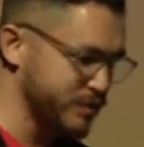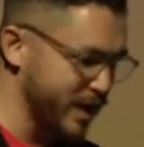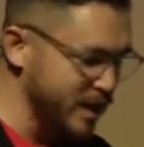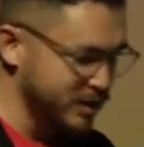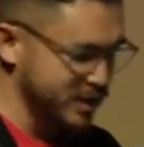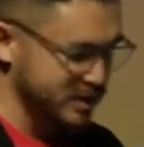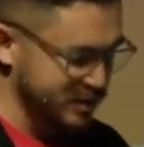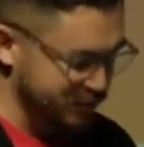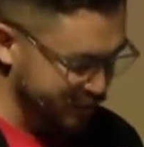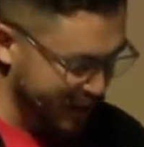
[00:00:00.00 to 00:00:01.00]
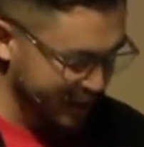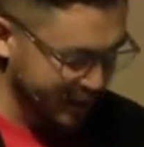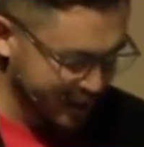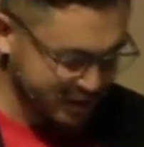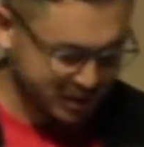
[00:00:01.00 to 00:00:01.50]
Faith is defined
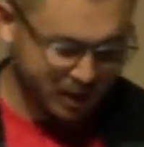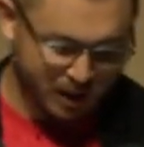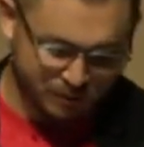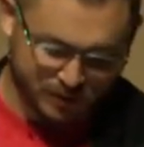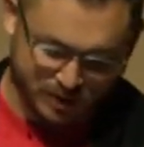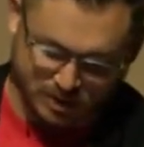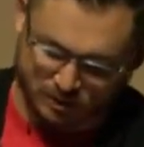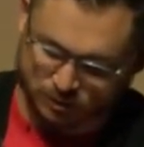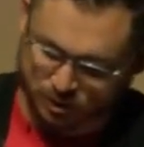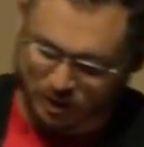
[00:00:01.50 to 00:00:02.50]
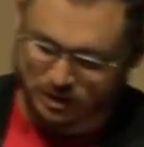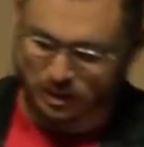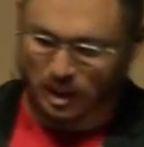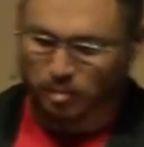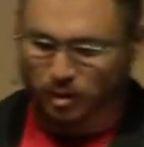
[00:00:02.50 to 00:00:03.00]
as the confidence of trust
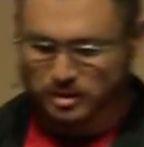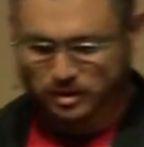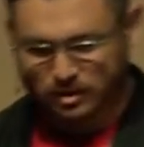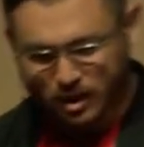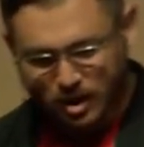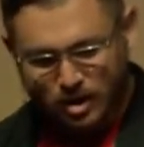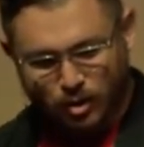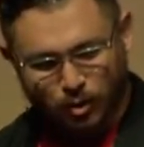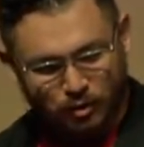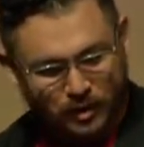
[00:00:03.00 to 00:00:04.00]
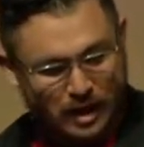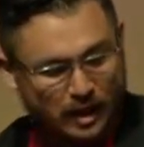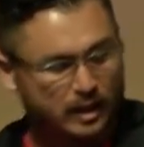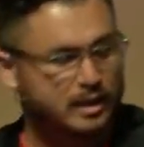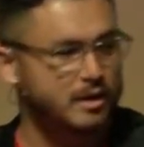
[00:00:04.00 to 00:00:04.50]
in a person or a
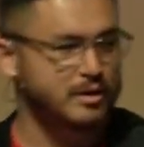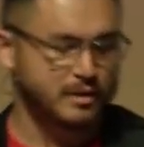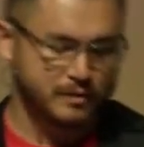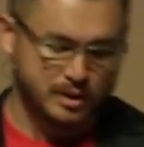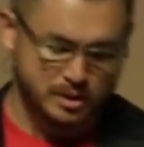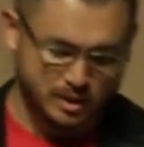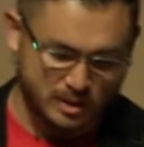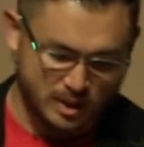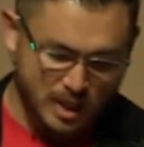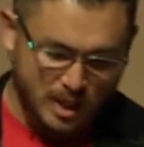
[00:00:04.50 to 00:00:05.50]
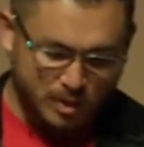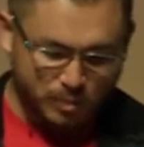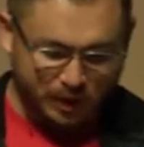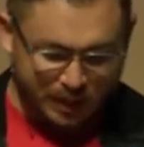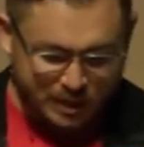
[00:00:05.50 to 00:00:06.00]
thing. And another definition is
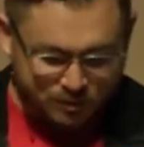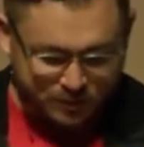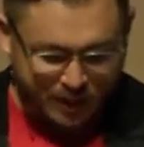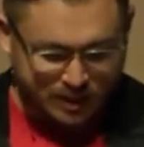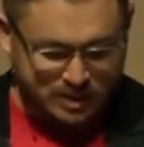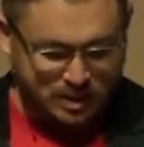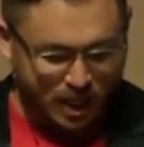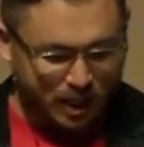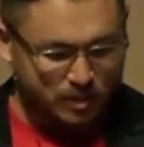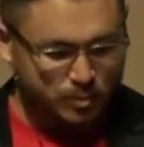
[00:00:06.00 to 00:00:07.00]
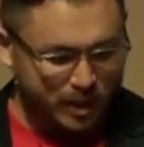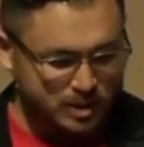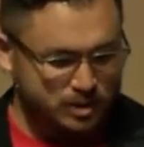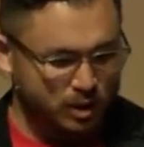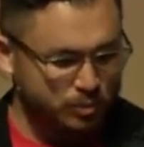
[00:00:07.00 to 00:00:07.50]
belief that is not
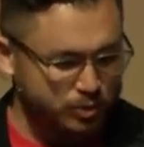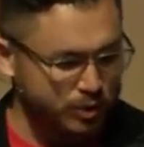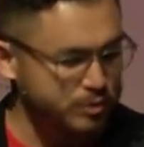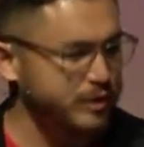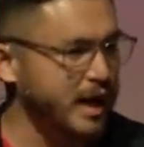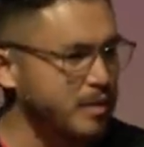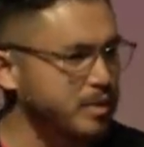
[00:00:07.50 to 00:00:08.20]
based on proof. And I